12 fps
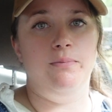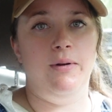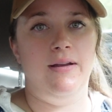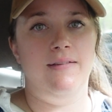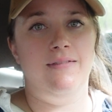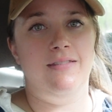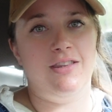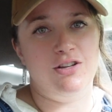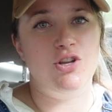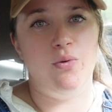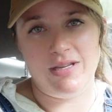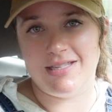but
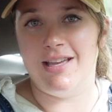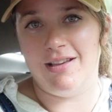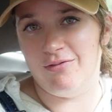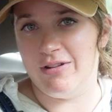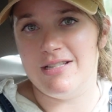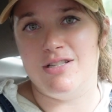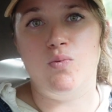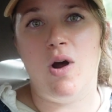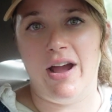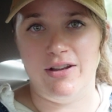there's always reasons why